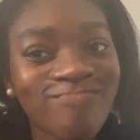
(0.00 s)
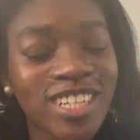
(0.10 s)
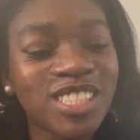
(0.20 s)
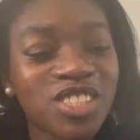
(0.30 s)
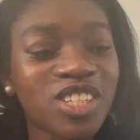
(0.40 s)

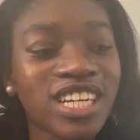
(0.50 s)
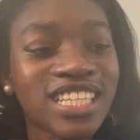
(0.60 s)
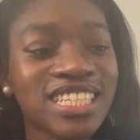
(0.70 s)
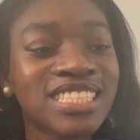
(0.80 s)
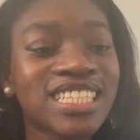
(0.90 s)

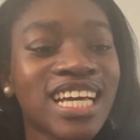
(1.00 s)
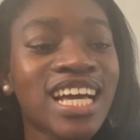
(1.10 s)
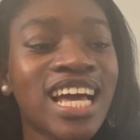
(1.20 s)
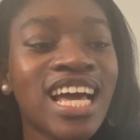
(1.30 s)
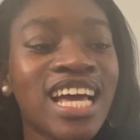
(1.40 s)
struggling to
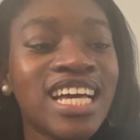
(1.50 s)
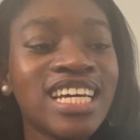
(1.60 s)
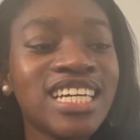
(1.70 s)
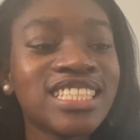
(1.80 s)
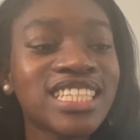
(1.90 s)

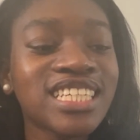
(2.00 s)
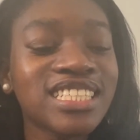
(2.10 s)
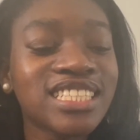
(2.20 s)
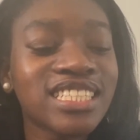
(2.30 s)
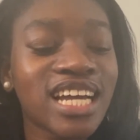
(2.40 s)

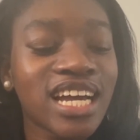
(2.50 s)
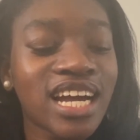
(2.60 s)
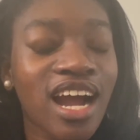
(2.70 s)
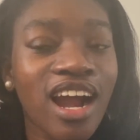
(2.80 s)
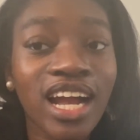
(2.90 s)
teach
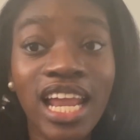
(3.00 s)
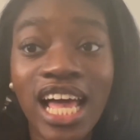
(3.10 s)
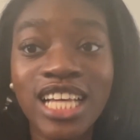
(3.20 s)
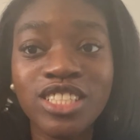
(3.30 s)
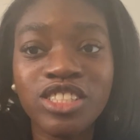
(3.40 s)
our
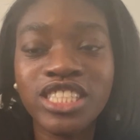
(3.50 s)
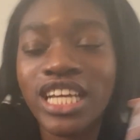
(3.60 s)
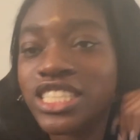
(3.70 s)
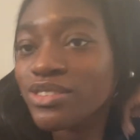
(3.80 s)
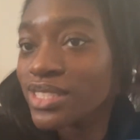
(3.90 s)
class. So she
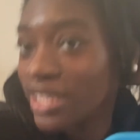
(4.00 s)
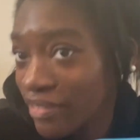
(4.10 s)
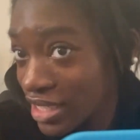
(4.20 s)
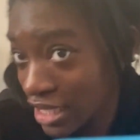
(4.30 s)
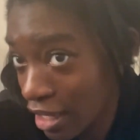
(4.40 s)
was just
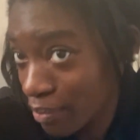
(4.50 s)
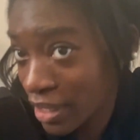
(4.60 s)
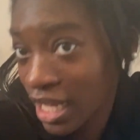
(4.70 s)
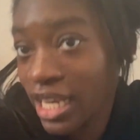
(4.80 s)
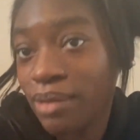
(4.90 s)
giving us
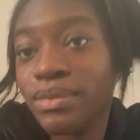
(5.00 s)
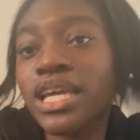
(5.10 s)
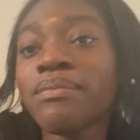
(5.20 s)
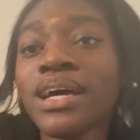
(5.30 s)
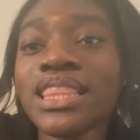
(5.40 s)
an update
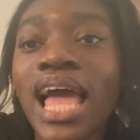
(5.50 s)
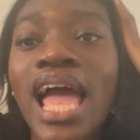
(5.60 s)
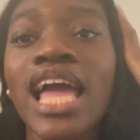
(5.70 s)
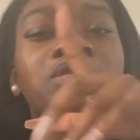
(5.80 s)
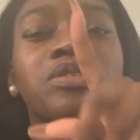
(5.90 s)
about
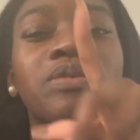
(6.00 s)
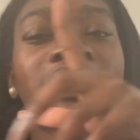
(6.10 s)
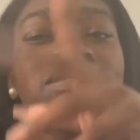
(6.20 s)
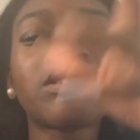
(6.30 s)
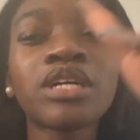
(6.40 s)
that, and she would
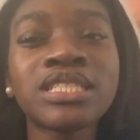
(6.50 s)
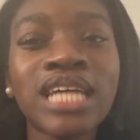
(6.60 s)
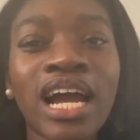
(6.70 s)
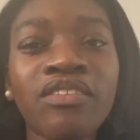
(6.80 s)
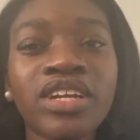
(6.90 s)
give us
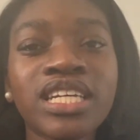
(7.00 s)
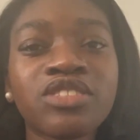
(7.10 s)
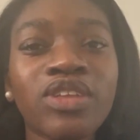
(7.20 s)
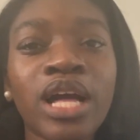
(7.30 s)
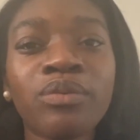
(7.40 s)
assigned readings
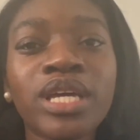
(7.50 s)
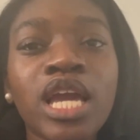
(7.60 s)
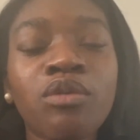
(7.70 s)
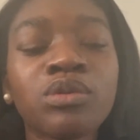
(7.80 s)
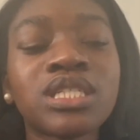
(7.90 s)
for that week,
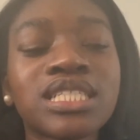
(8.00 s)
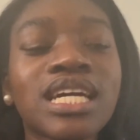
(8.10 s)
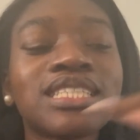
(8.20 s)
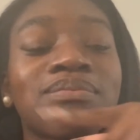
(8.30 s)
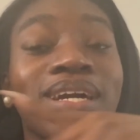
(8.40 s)
and we would
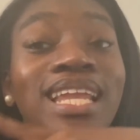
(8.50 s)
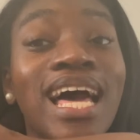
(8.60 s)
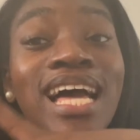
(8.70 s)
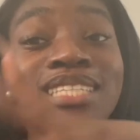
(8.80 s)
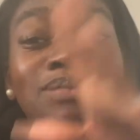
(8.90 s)
discuss them in
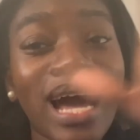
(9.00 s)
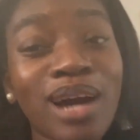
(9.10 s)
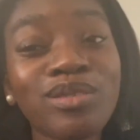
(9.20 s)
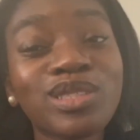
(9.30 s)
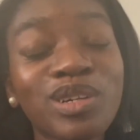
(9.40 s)
class. But I
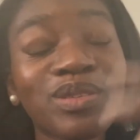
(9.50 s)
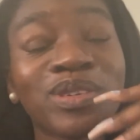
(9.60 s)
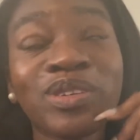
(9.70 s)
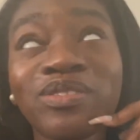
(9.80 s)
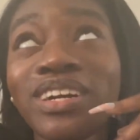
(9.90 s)
was the only one
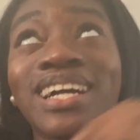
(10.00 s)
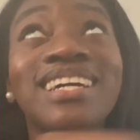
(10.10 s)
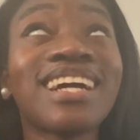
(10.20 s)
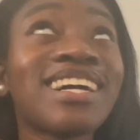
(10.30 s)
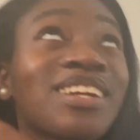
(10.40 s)
who read.
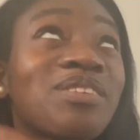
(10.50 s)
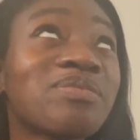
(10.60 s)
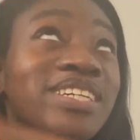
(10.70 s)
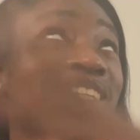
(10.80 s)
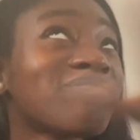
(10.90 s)
Y'all know
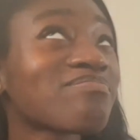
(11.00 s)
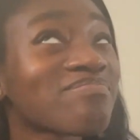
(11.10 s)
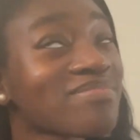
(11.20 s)
me.